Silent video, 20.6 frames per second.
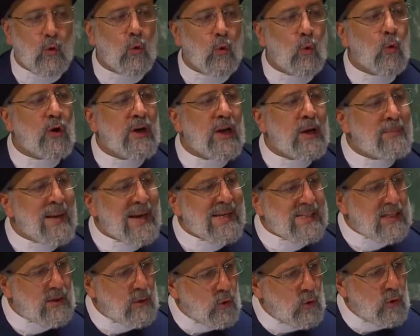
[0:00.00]
will
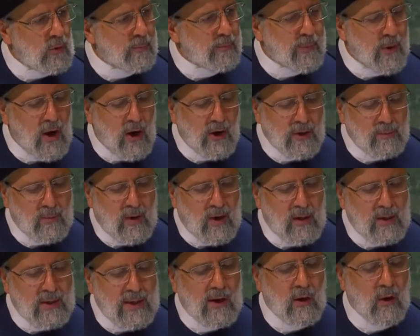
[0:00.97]
not
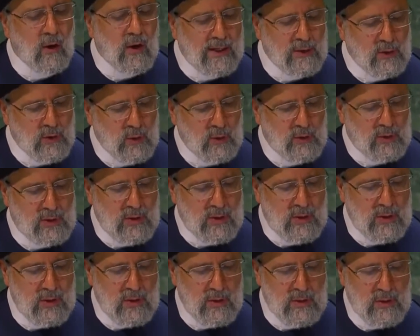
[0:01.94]

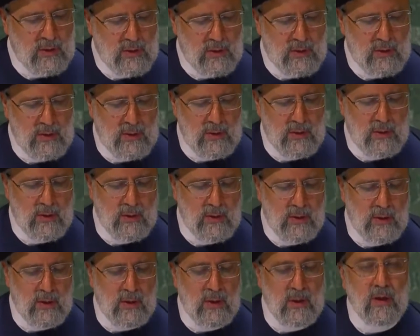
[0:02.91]
sit until that
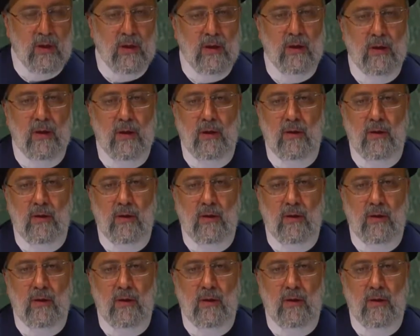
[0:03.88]
is done.